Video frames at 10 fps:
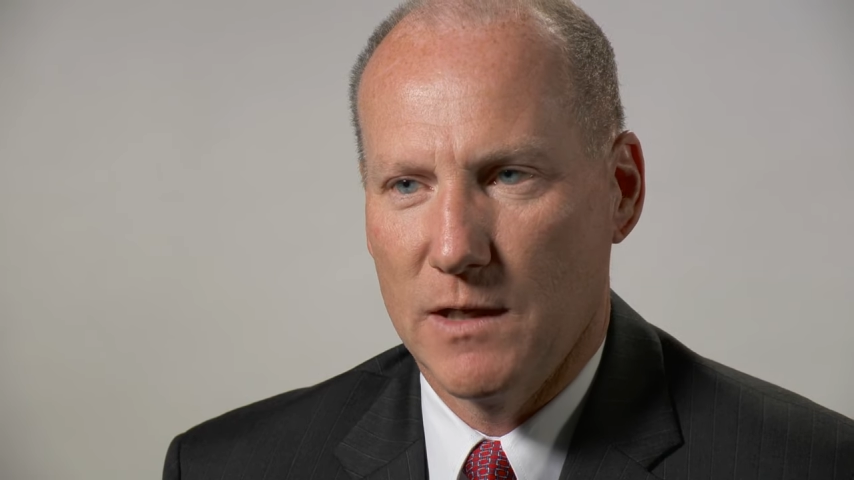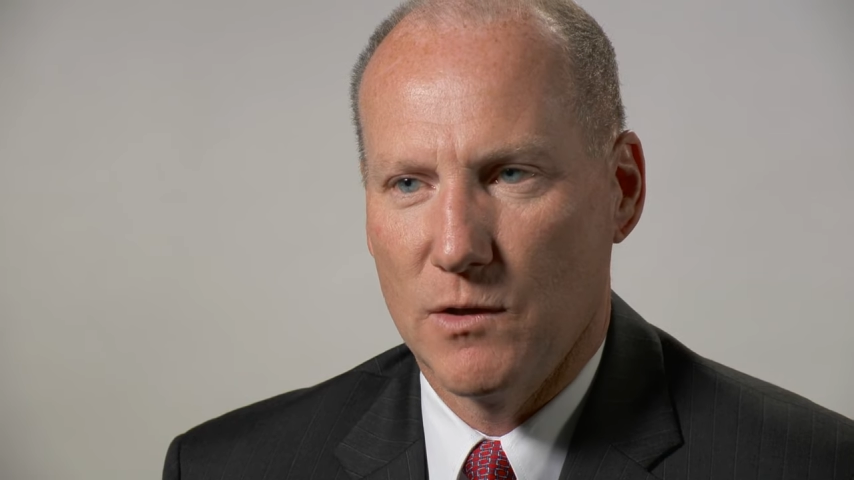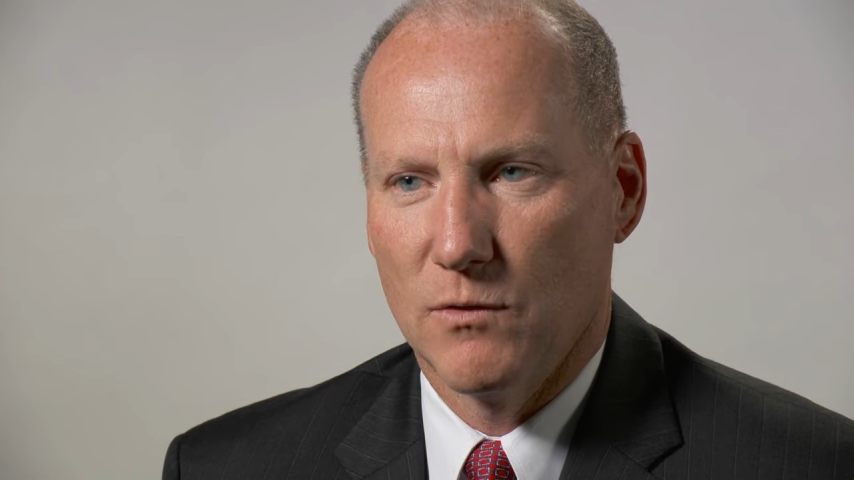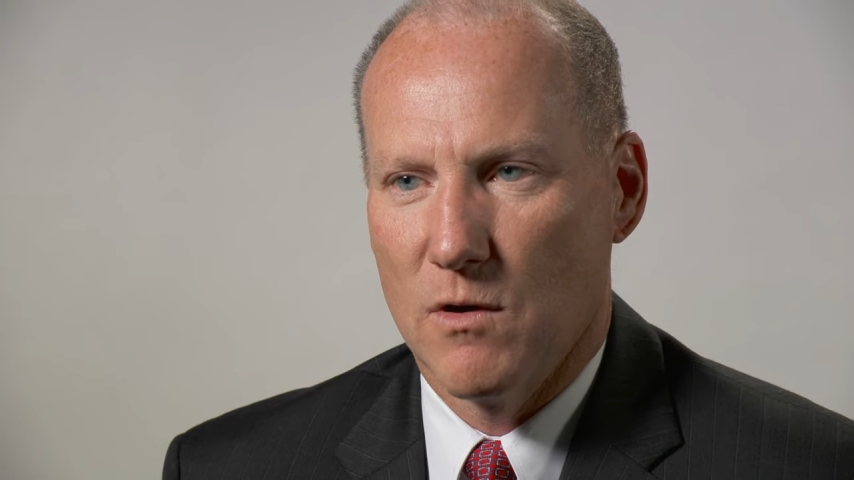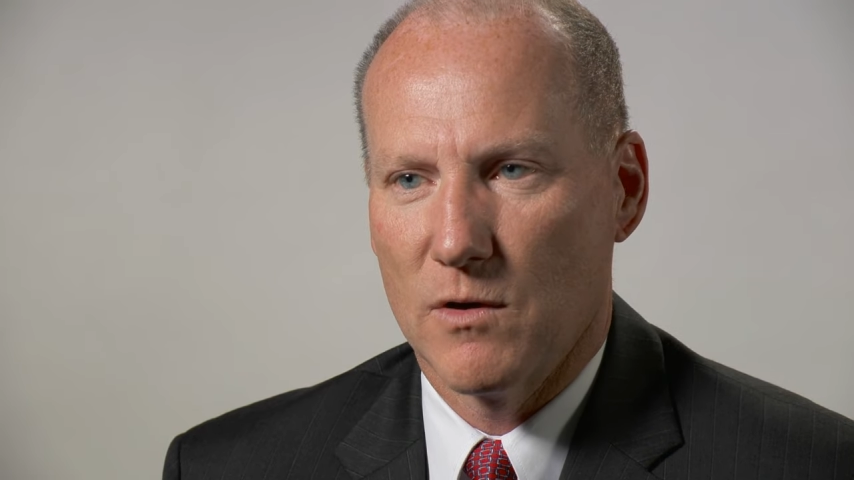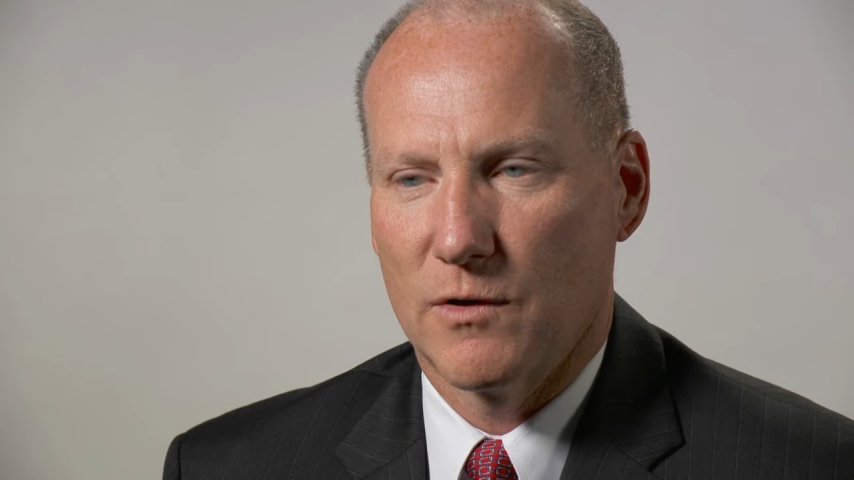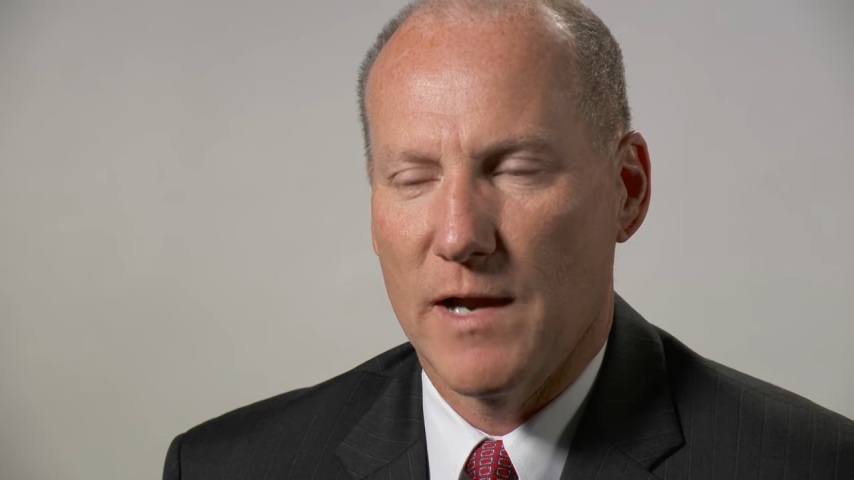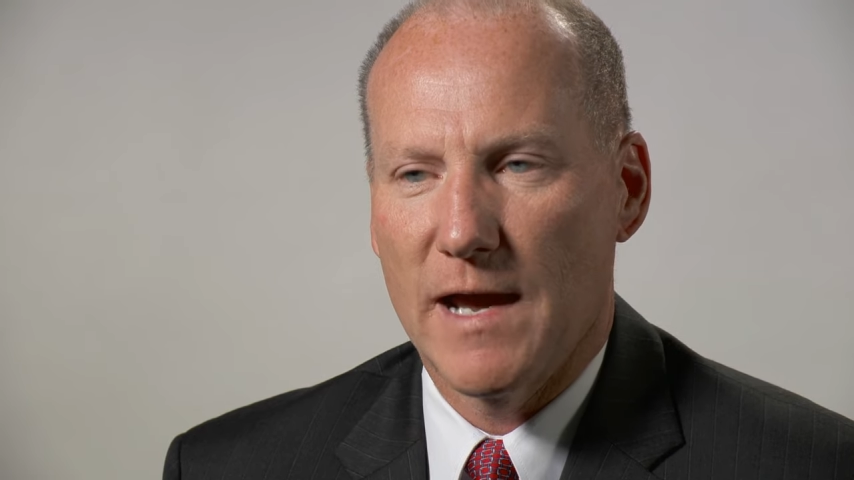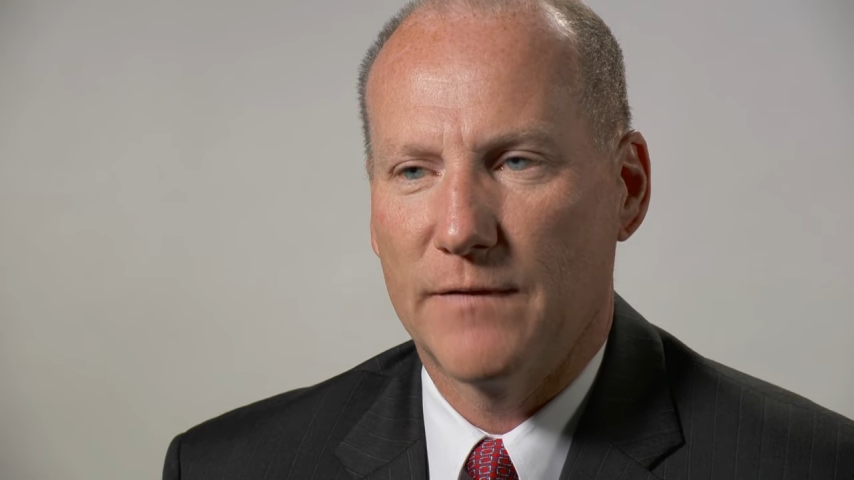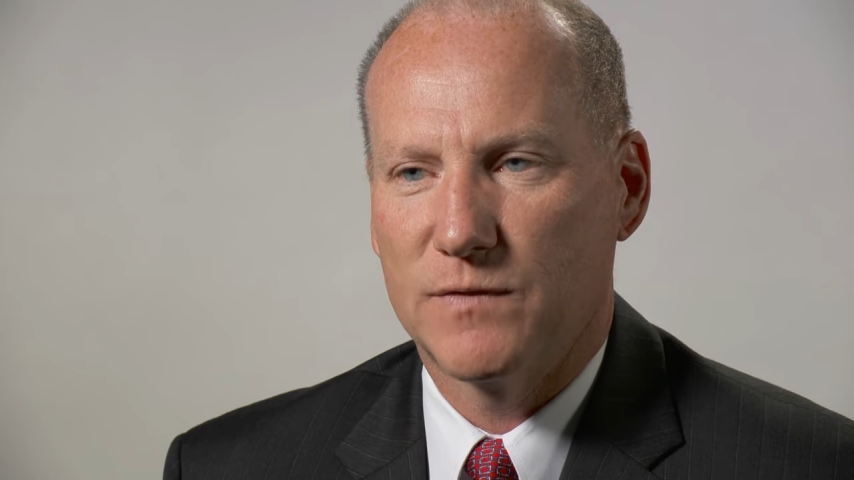I no longer
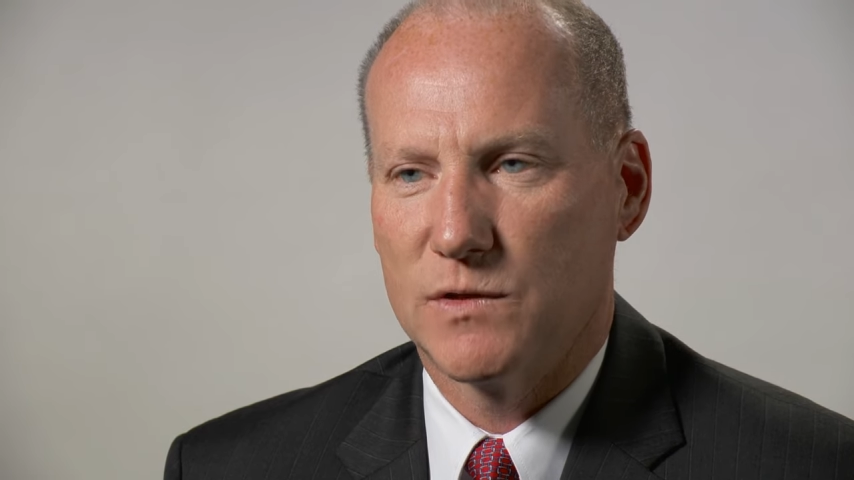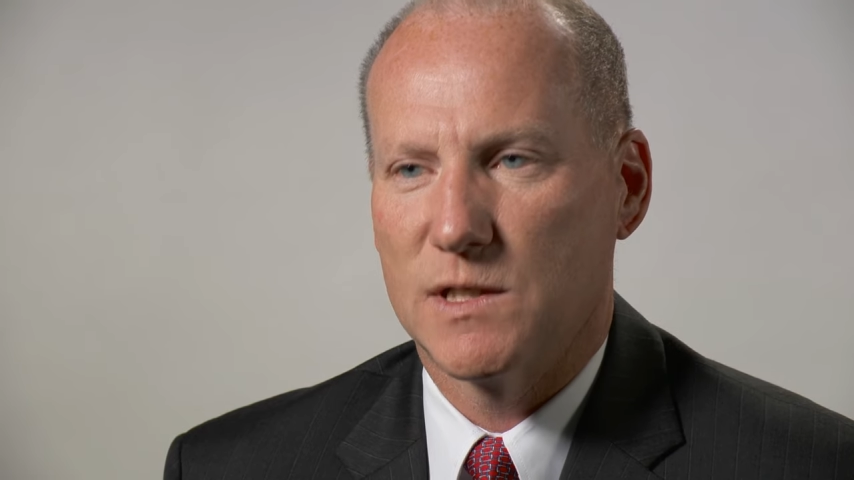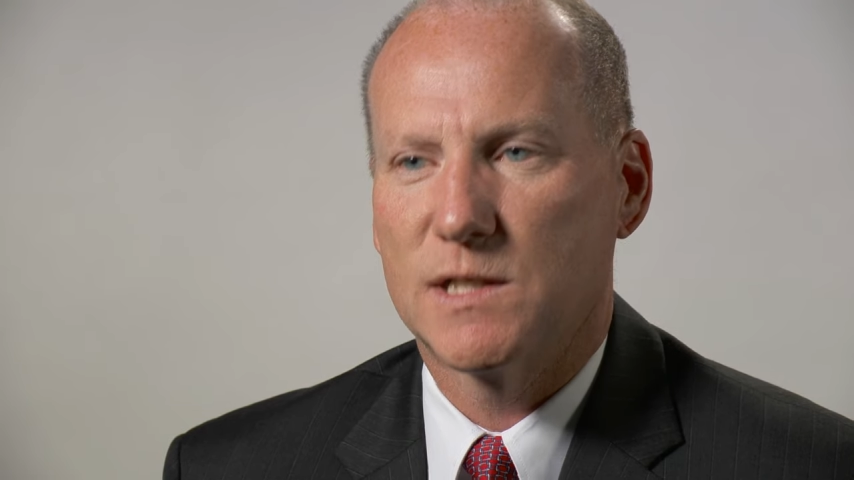have to